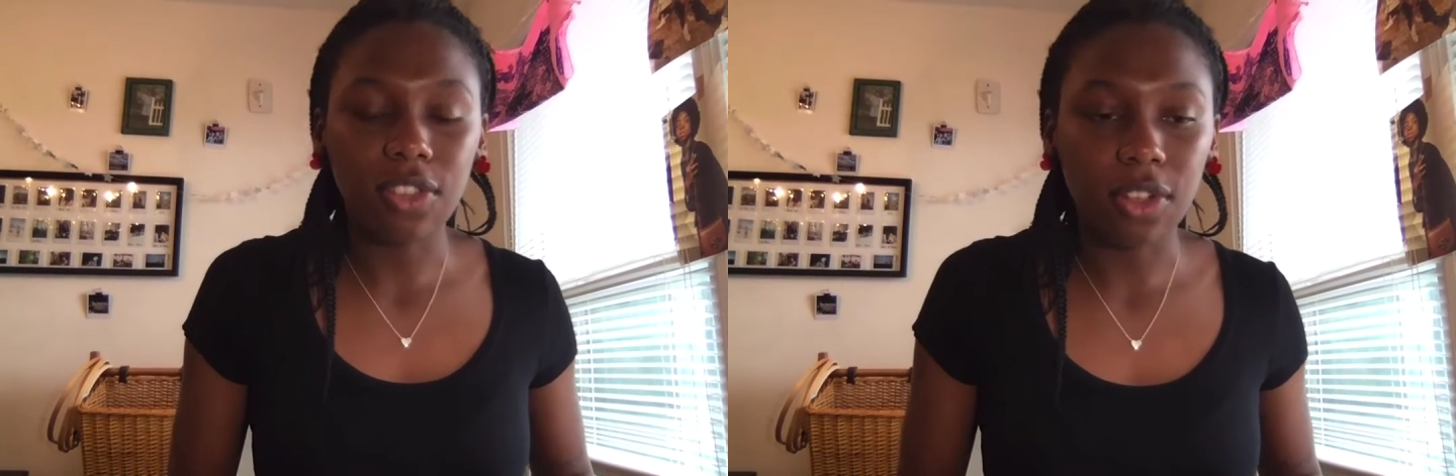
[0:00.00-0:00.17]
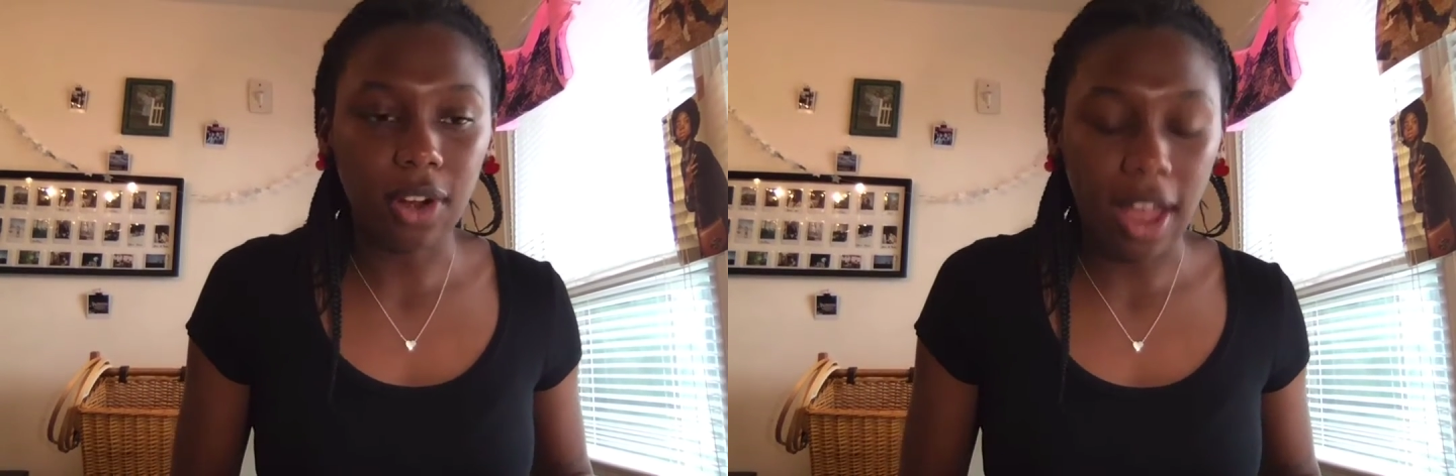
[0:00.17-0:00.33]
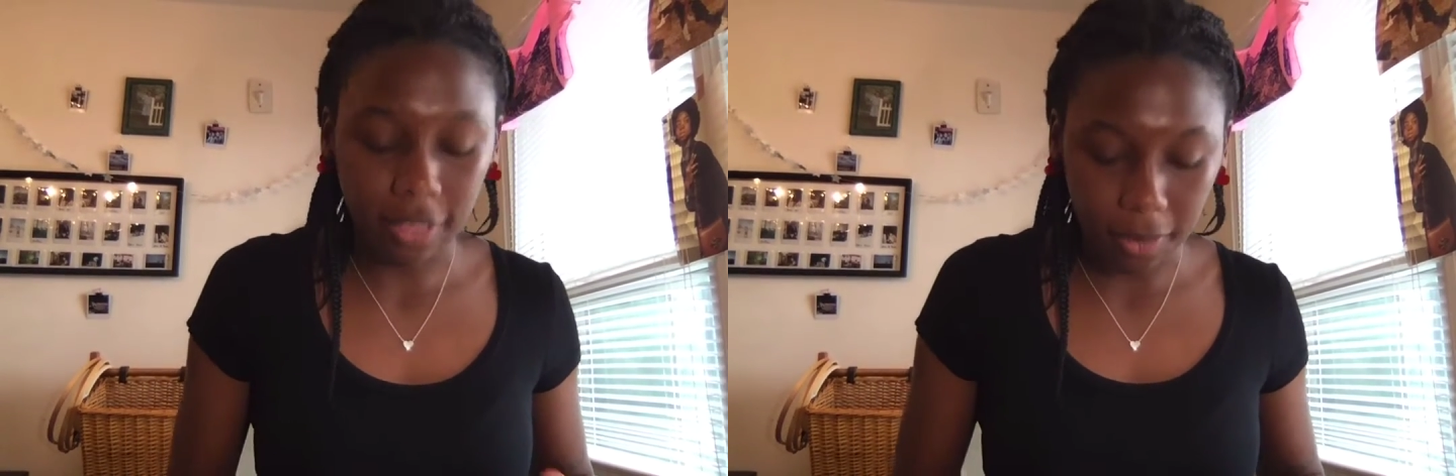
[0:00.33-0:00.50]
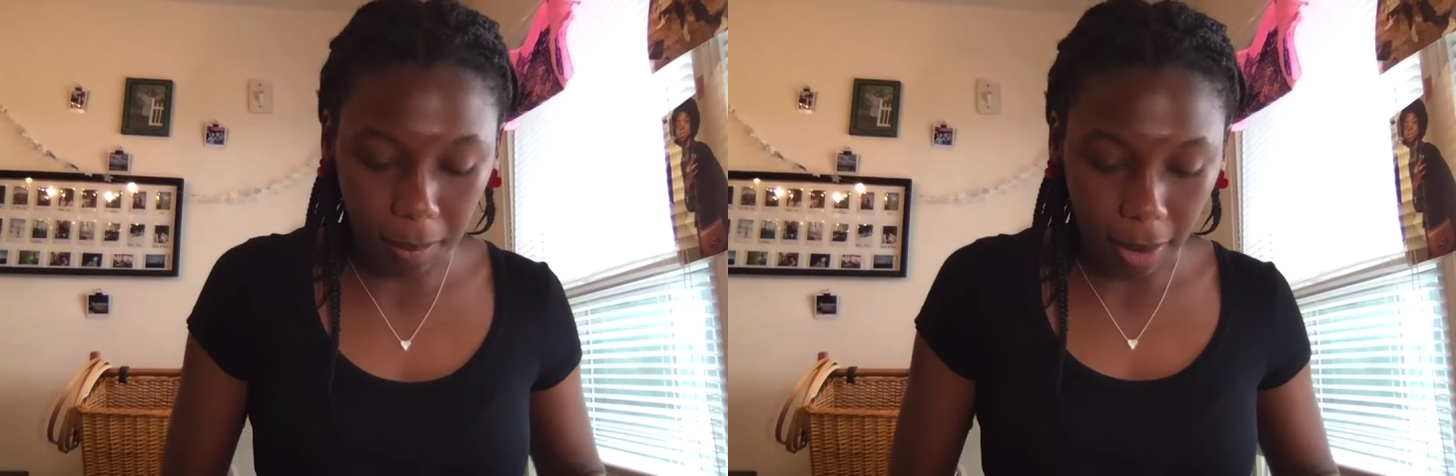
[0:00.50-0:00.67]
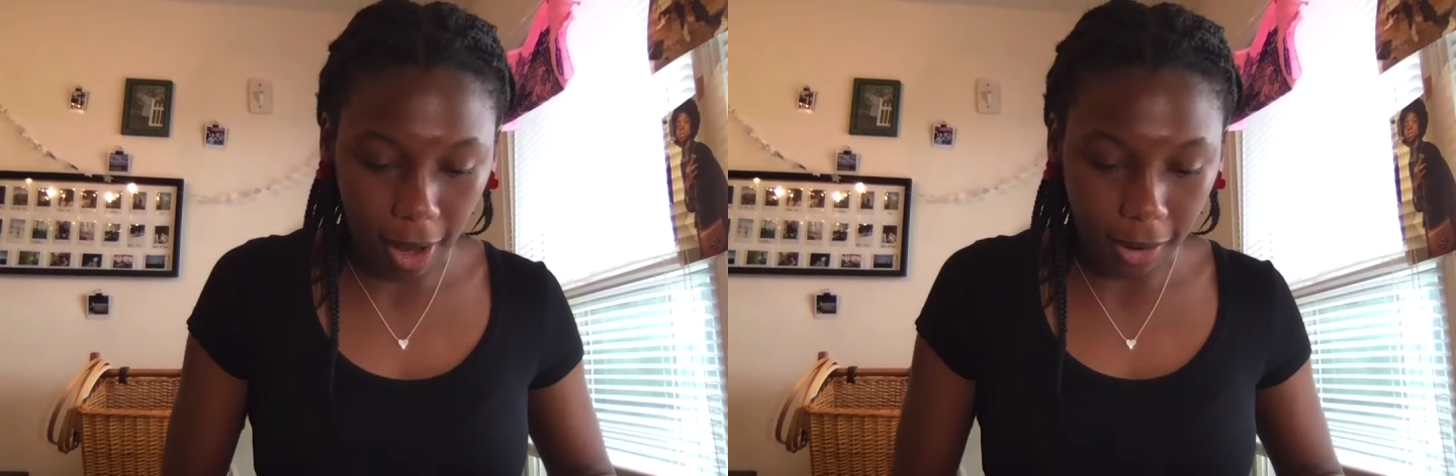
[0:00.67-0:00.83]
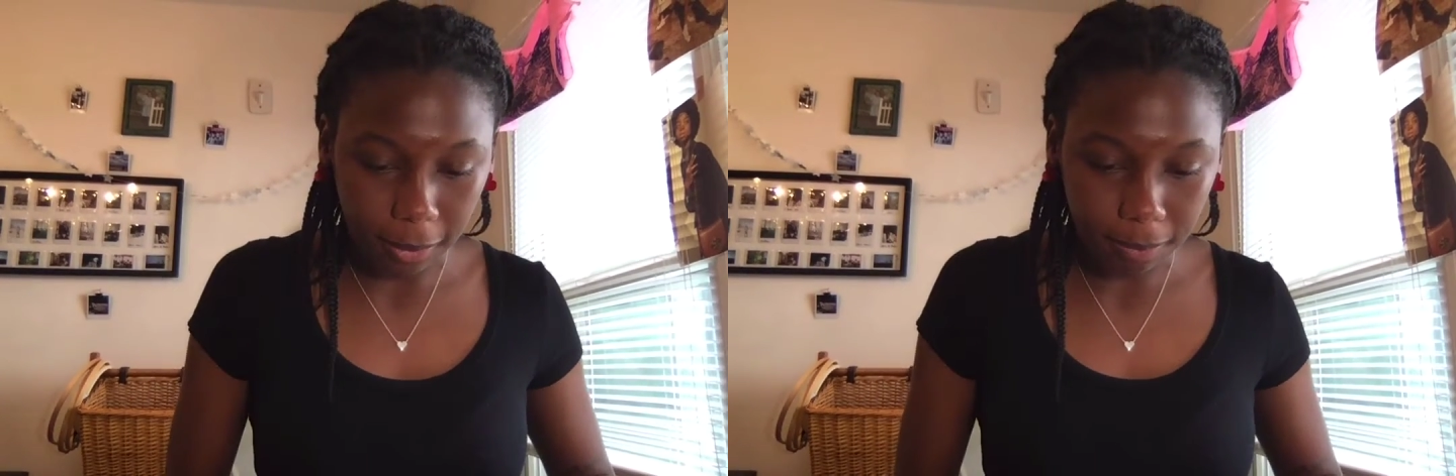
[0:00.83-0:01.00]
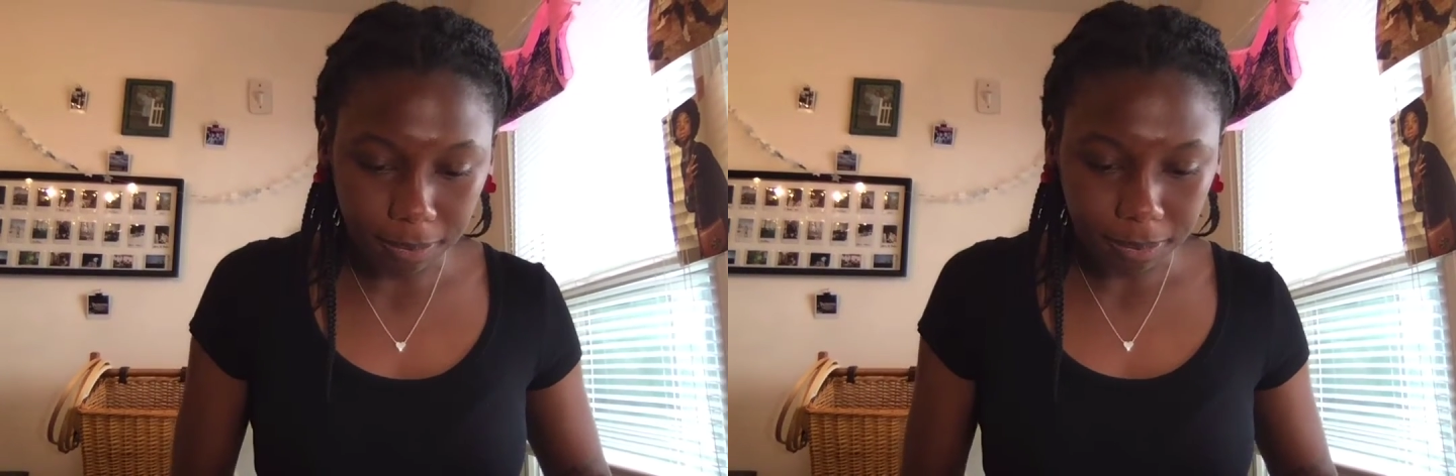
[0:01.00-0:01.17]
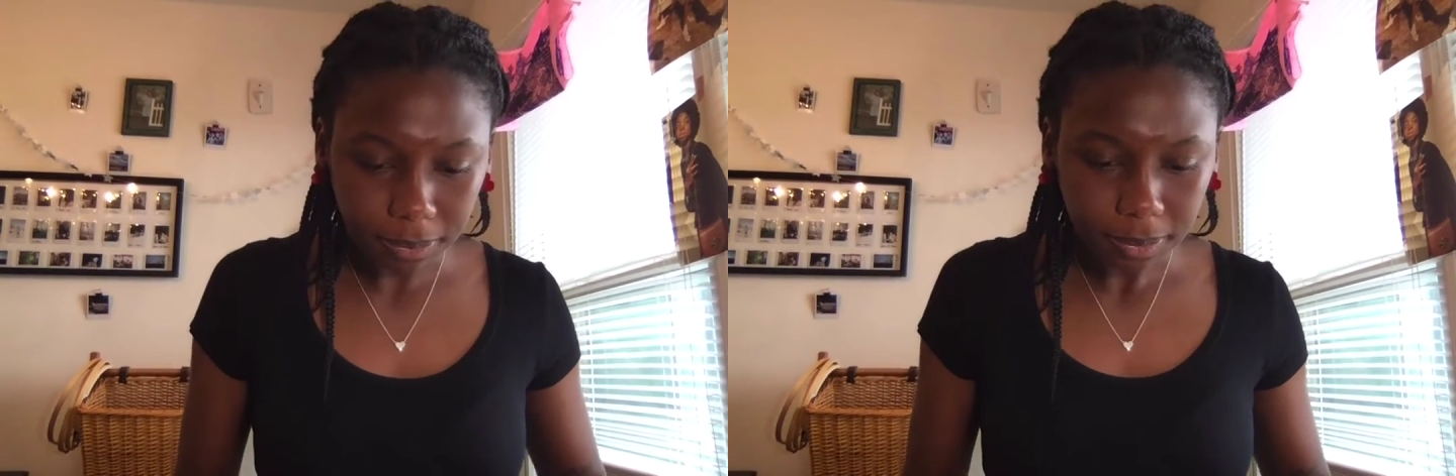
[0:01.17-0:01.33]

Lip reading: They're at the bottom,